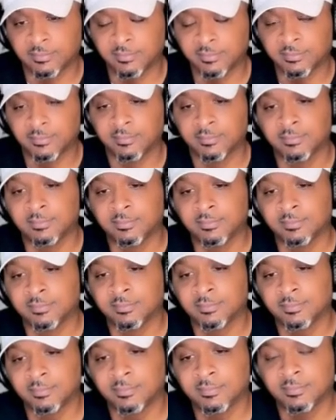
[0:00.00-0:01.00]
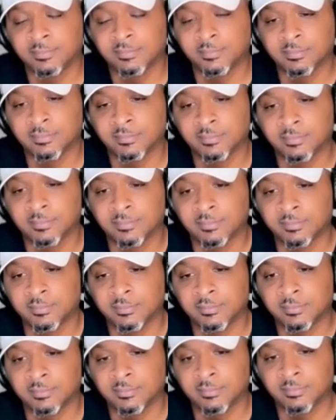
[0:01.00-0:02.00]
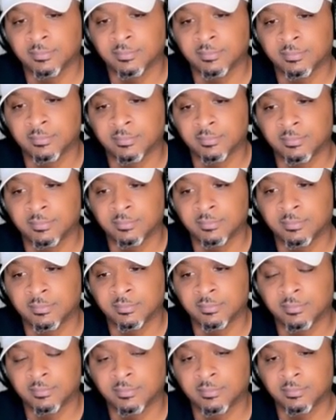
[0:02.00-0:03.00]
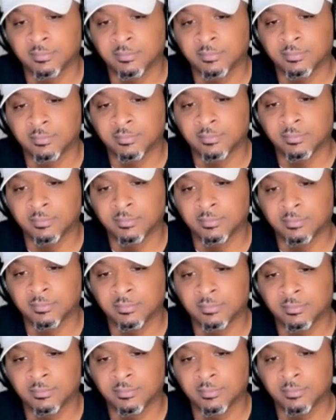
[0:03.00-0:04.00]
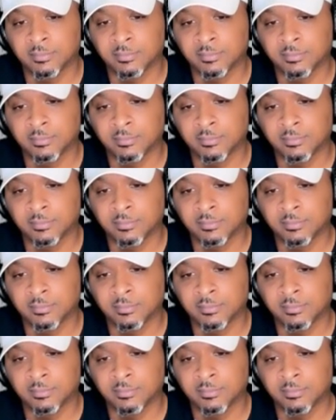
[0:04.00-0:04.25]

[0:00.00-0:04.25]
(silent)